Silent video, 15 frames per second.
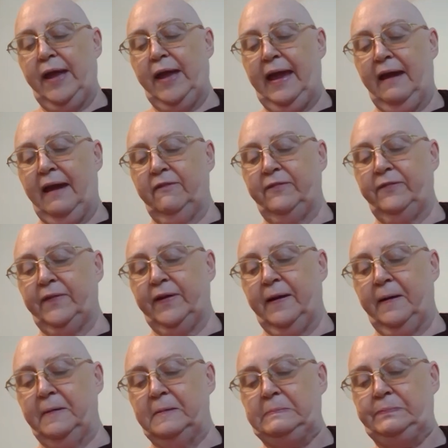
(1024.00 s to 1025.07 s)
have
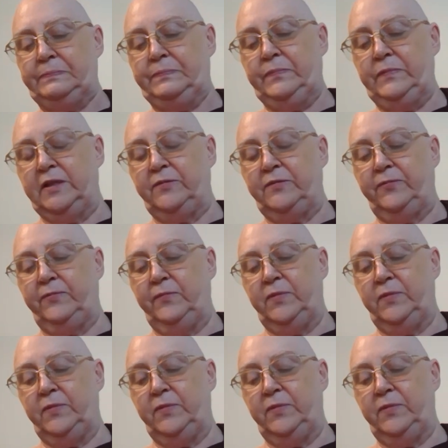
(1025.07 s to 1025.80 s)
um, the,